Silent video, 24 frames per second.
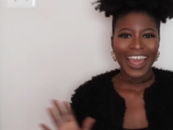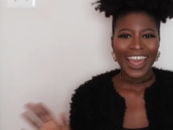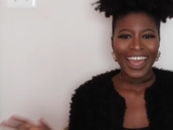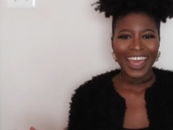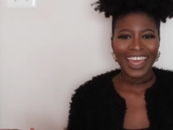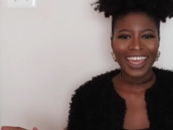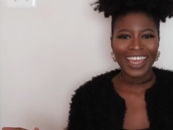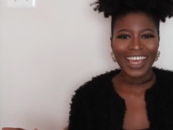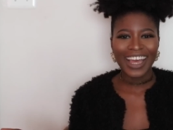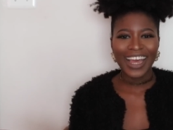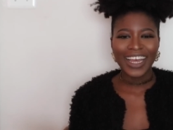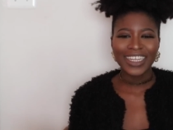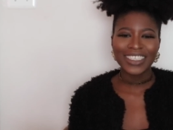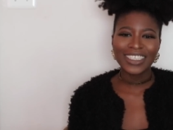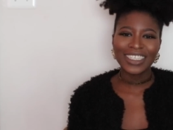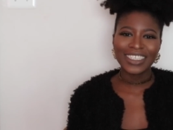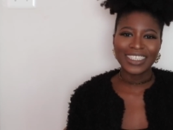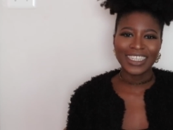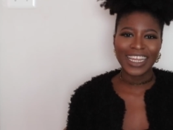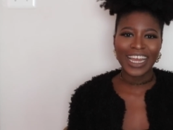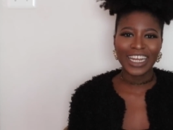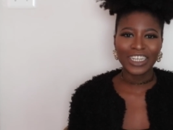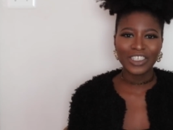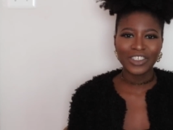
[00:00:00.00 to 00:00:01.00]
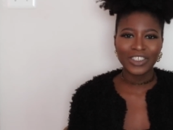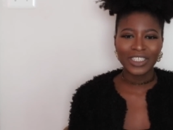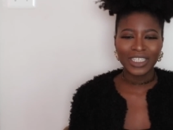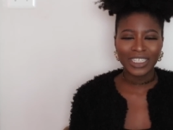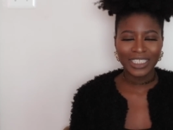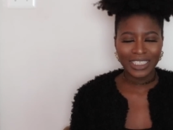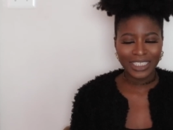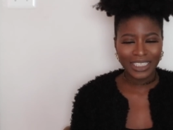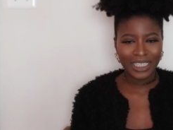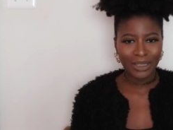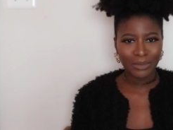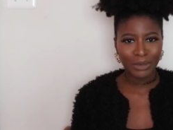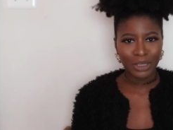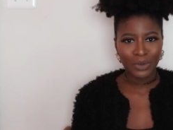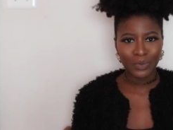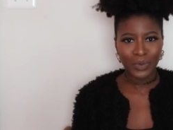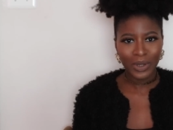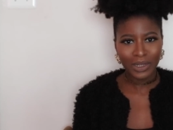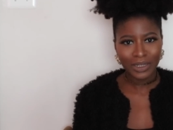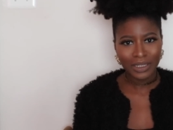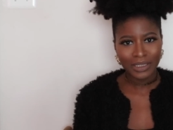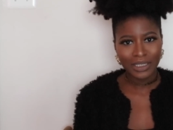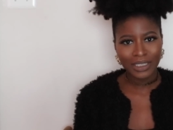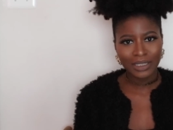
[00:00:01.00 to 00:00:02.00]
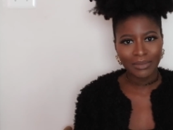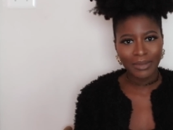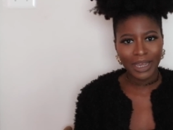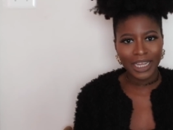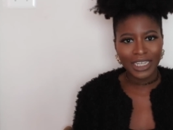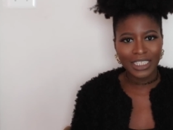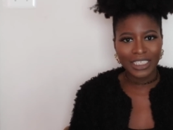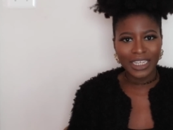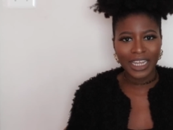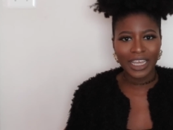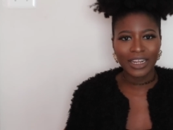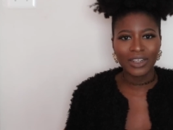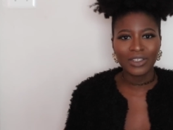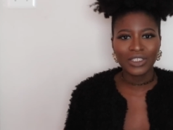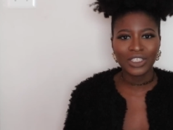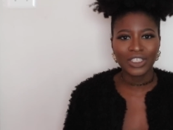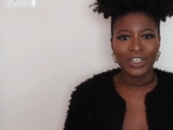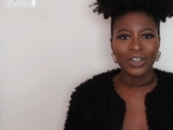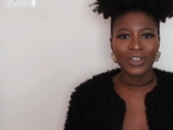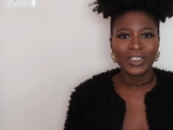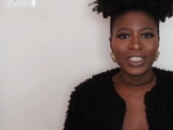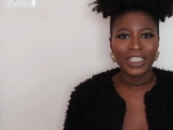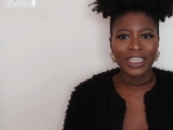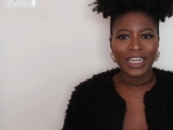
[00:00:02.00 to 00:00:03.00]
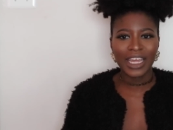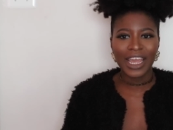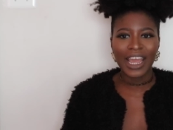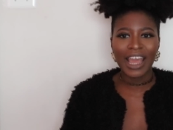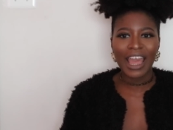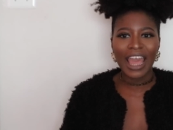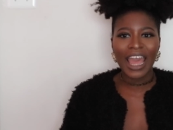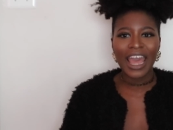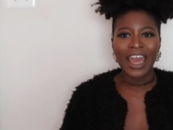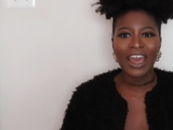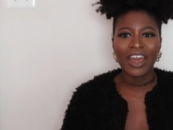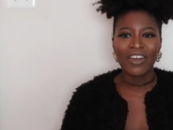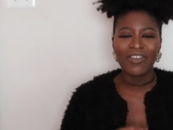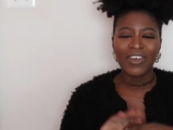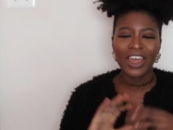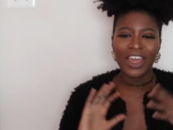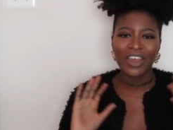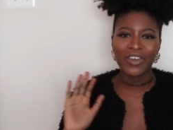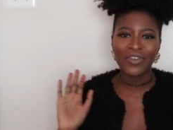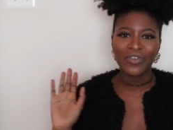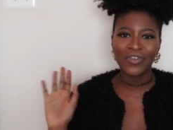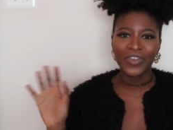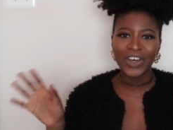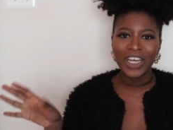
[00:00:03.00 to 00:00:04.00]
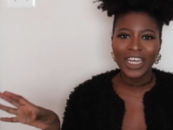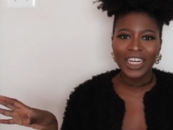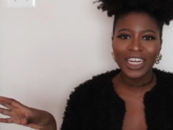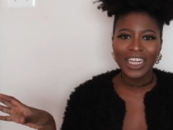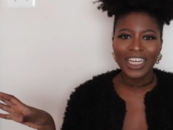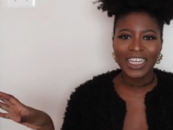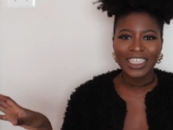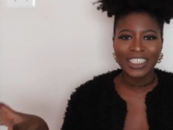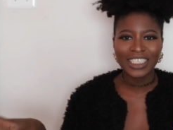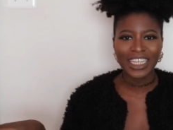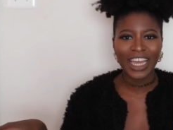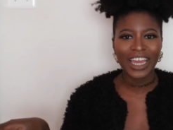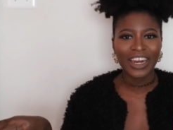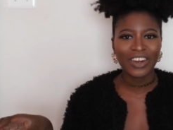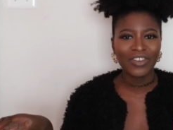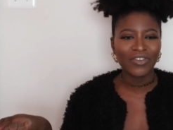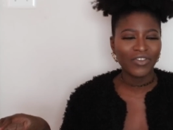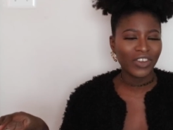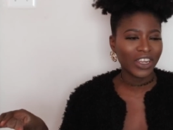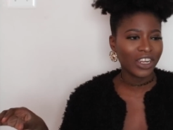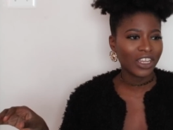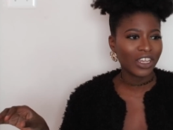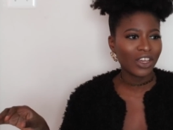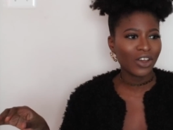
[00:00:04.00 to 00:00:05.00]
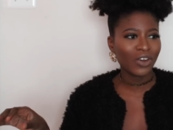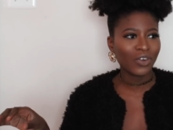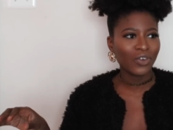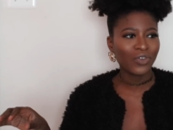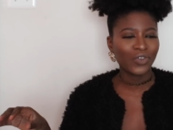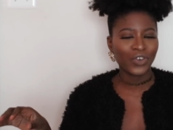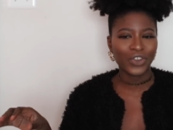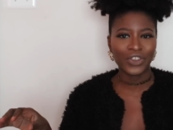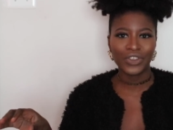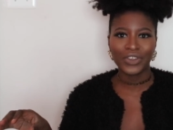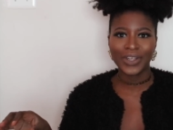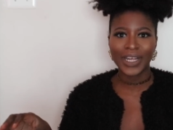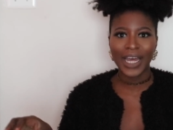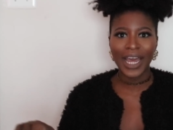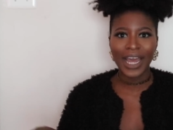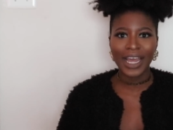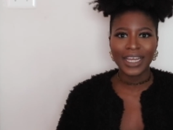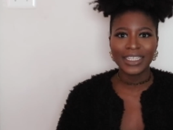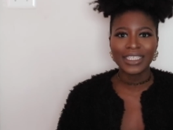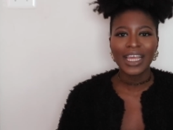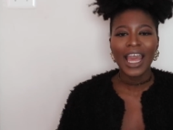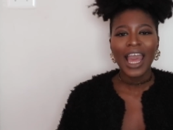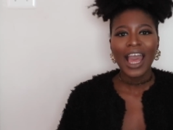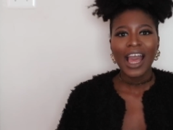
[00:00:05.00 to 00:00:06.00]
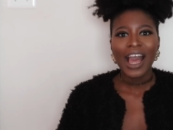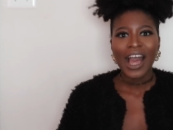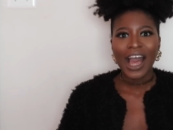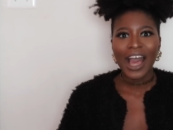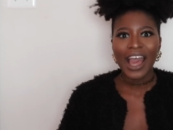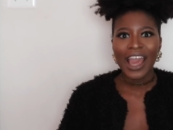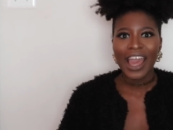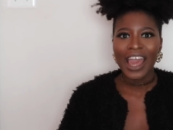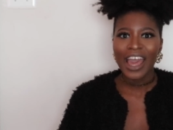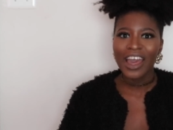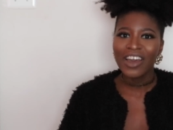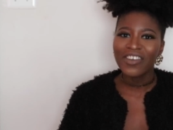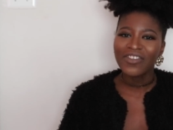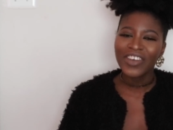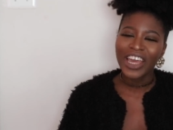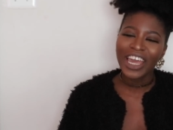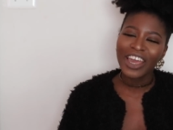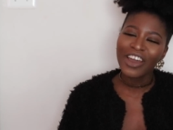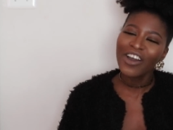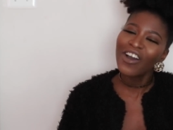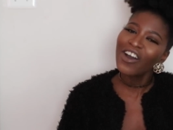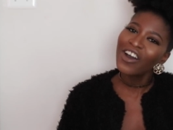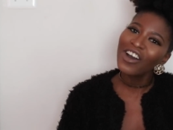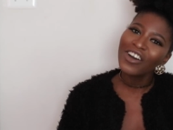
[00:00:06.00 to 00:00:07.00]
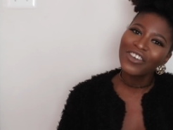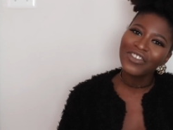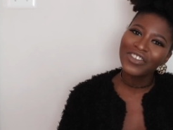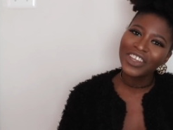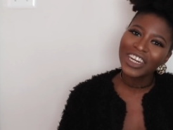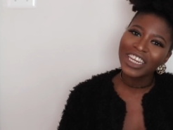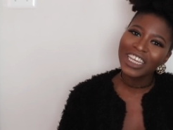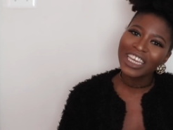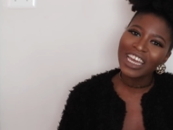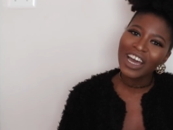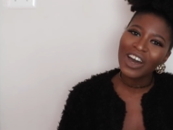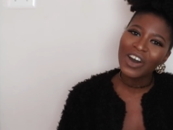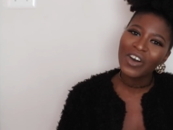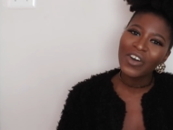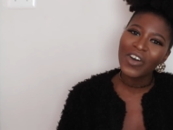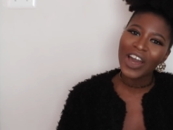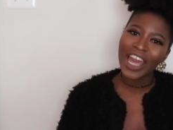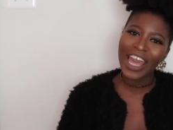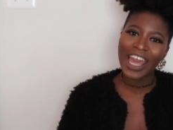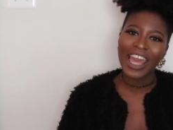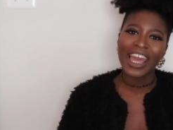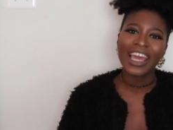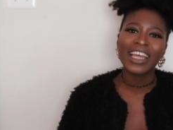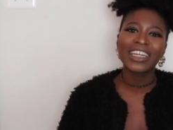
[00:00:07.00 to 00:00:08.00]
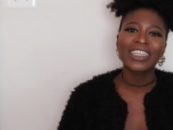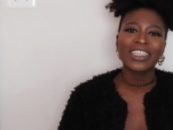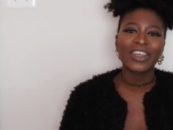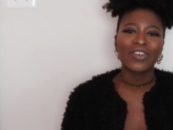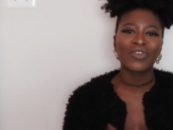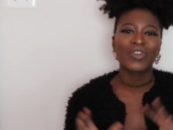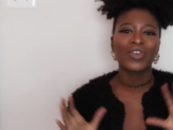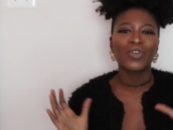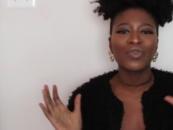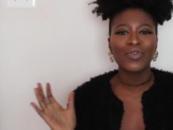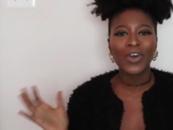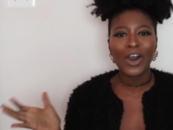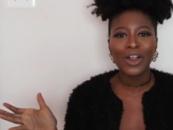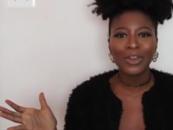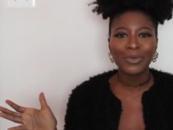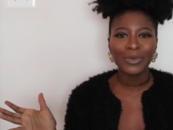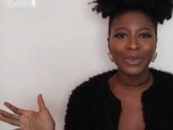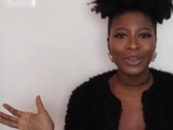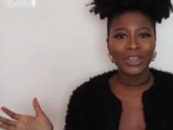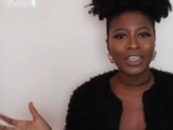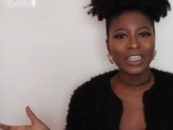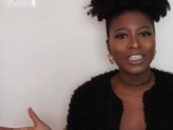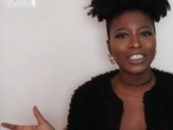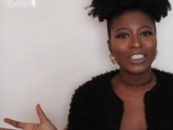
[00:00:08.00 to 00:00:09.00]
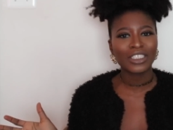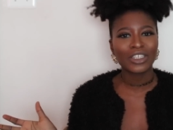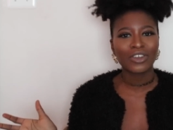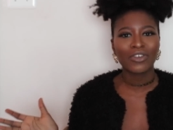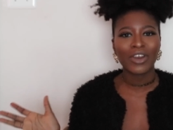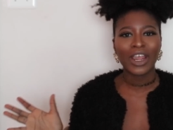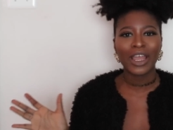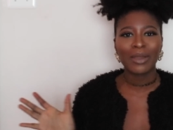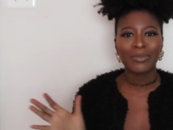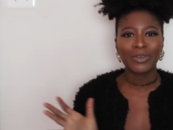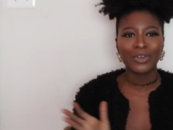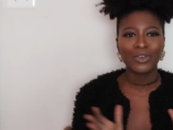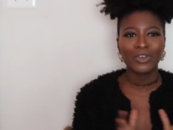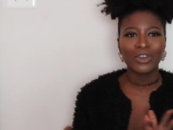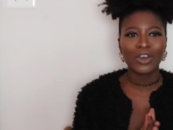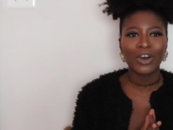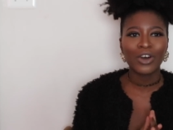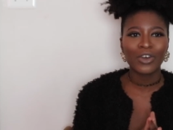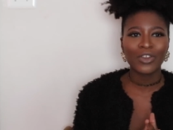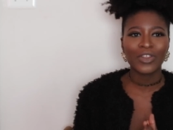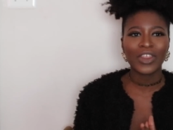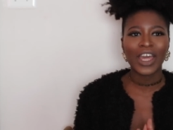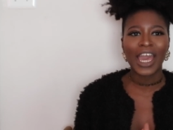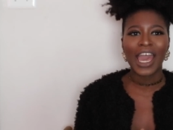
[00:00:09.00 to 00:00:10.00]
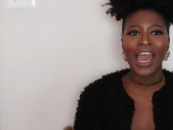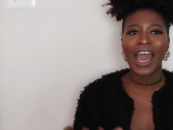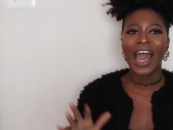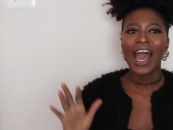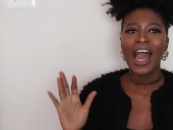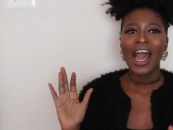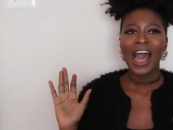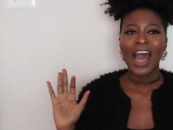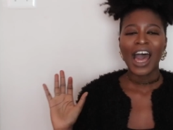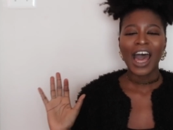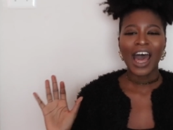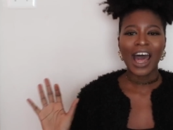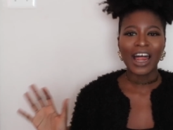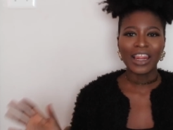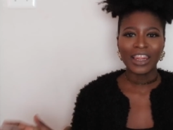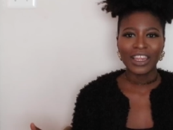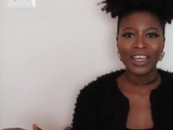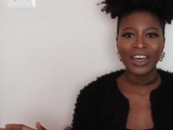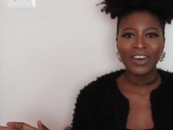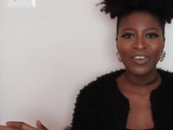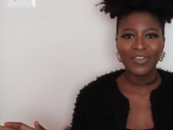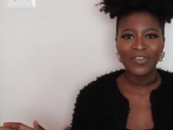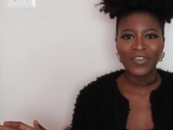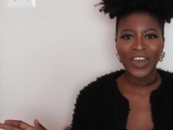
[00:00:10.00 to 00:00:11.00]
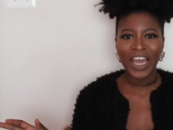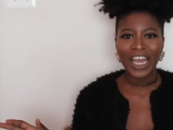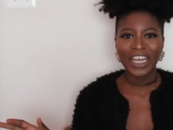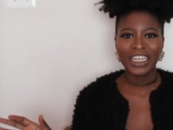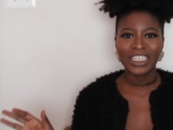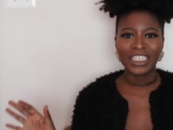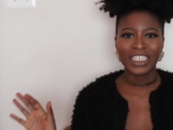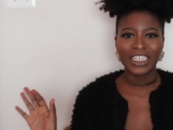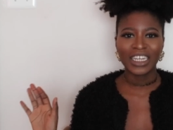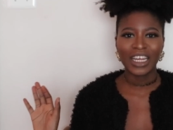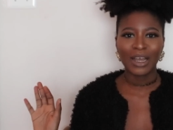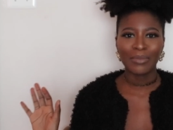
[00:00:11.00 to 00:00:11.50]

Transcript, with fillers: Hey guys, it's Naturally Temi. Welcome to my channel. So today I have a fun, exciting video for you guys. I have a haul video and if you follow me on Instagram, you know that I love fashion.